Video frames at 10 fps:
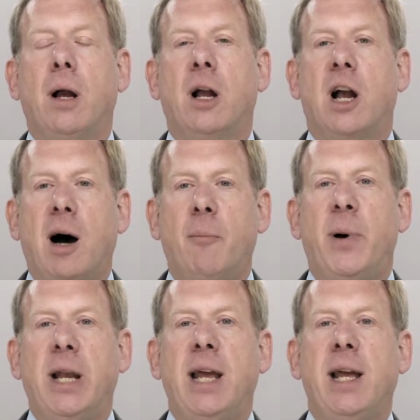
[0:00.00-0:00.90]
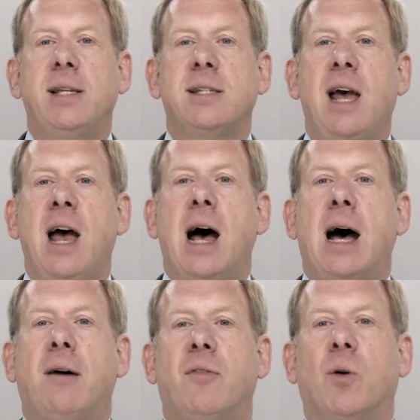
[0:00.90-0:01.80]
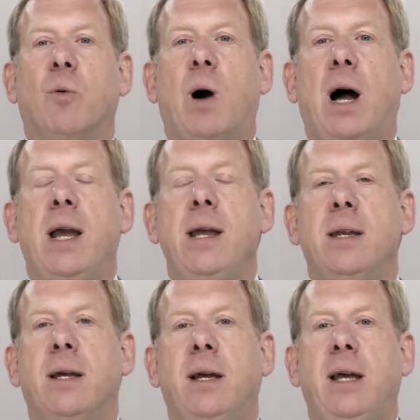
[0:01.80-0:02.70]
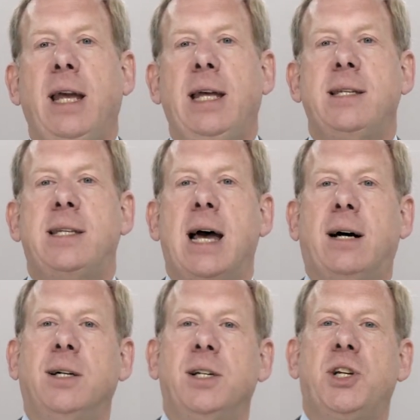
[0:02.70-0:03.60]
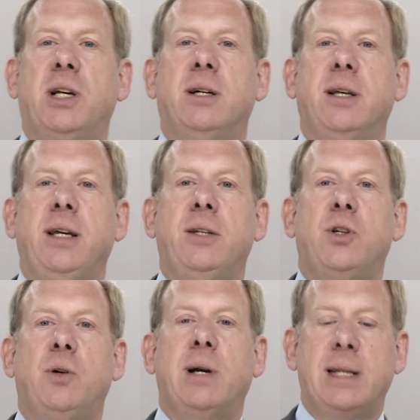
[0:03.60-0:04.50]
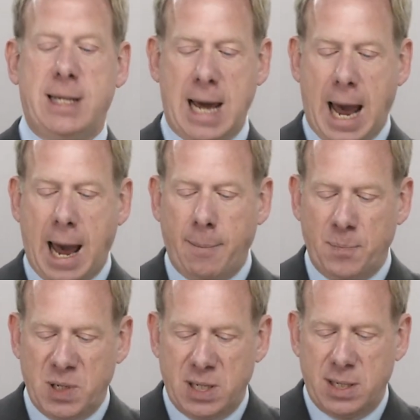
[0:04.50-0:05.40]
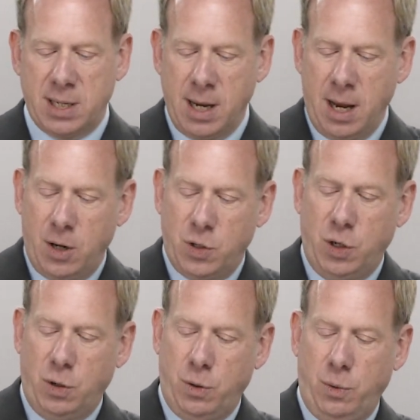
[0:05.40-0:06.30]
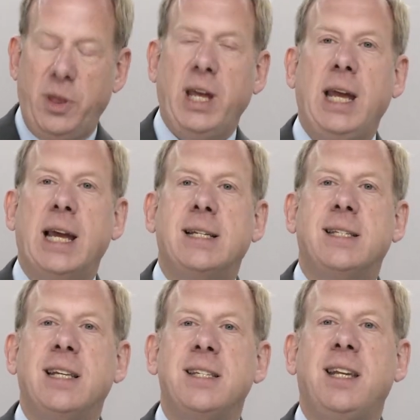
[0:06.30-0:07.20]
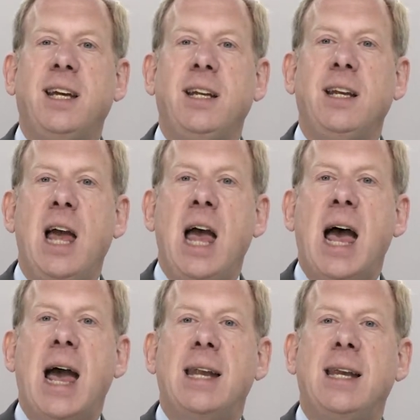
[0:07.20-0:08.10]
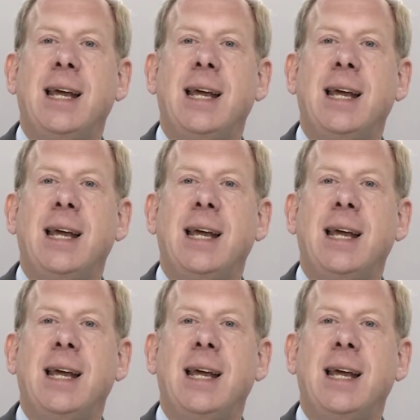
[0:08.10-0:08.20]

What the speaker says: companies have a right intelligently to adapt to the existing and